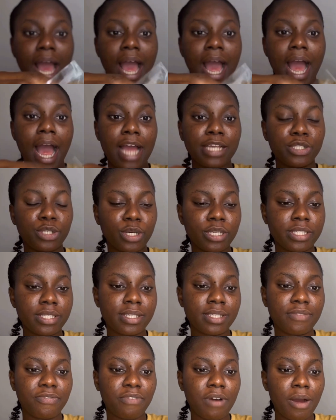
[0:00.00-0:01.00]
I just
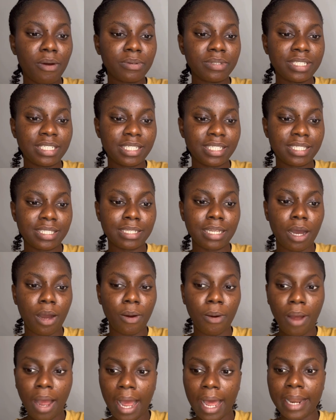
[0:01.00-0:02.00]
found this now
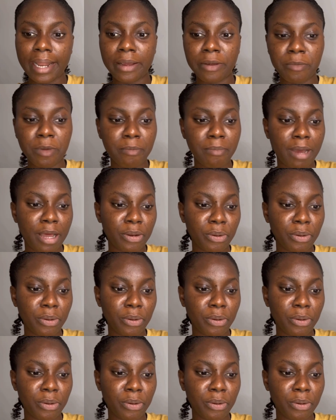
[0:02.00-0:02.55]
and I remembered,